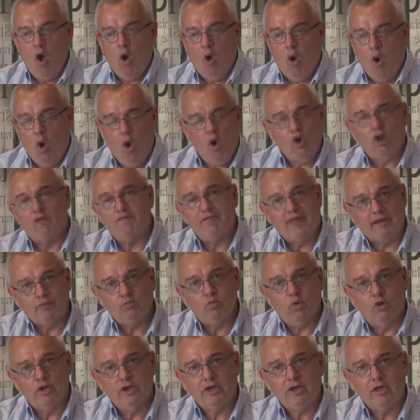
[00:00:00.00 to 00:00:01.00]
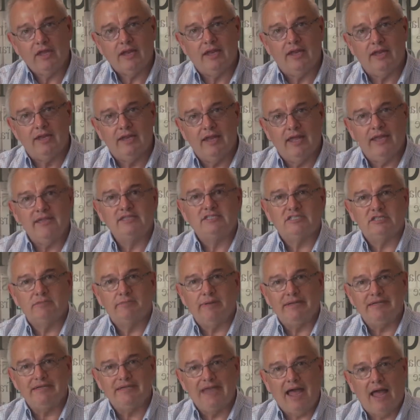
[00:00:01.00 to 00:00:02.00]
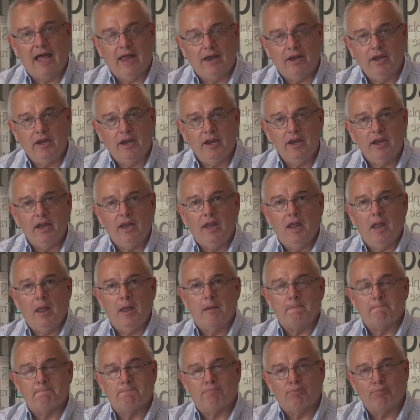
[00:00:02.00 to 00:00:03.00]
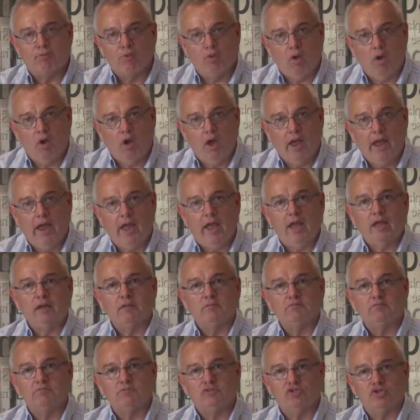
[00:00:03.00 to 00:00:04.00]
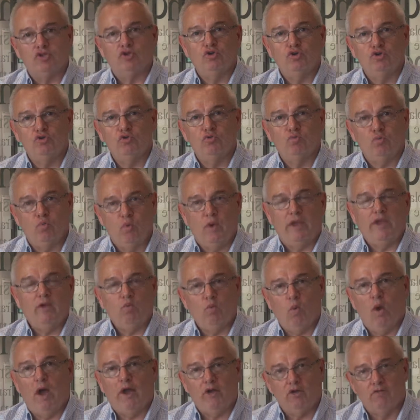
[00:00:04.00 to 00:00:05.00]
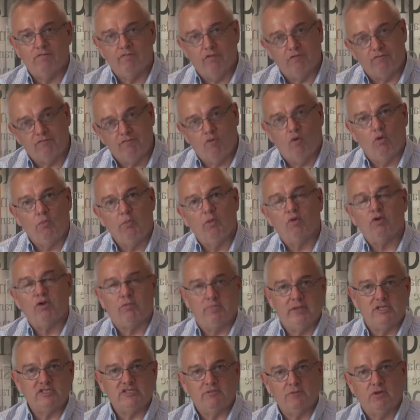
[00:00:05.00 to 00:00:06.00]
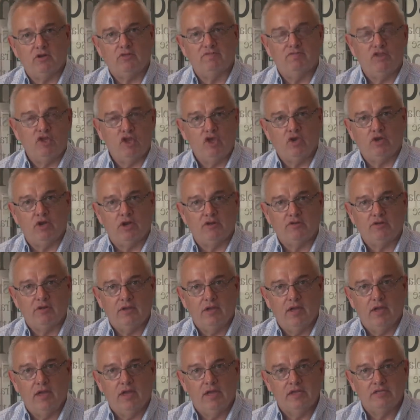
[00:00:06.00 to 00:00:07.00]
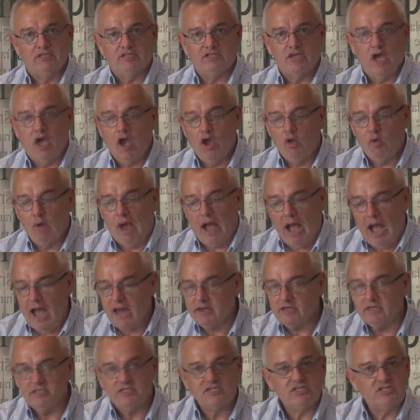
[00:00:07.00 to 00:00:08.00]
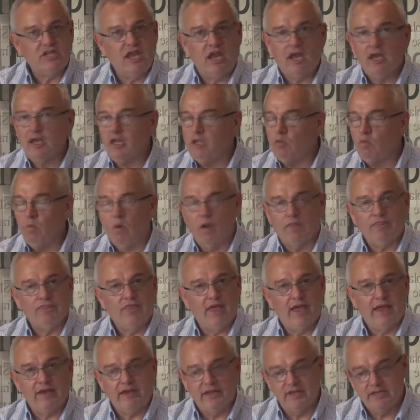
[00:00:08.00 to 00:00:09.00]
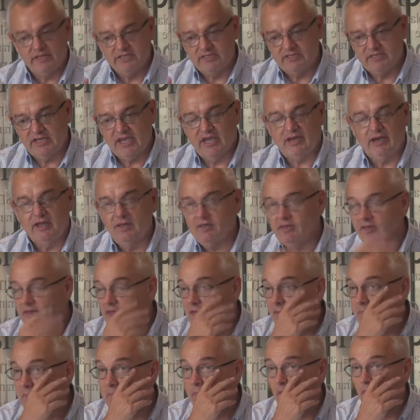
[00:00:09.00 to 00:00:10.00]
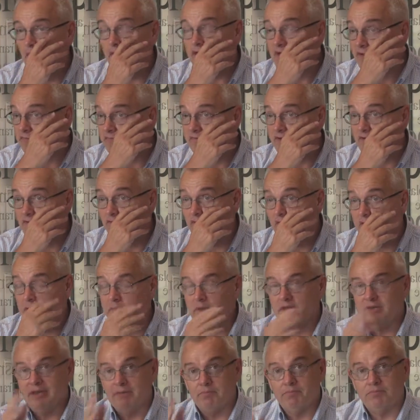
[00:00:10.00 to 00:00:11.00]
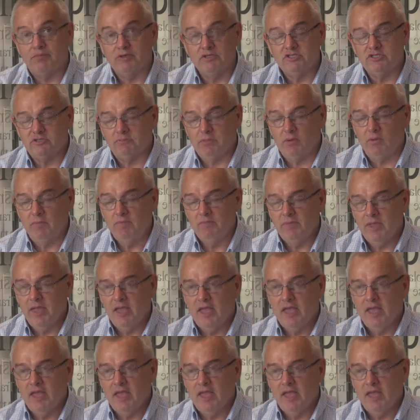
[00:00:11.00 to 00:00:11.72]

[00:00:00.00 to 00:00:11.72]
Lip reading: All of that work needs to be done prior to week 1 of the formal commencement of the unit. So understanding what that is, getting to that point of agreement in principle,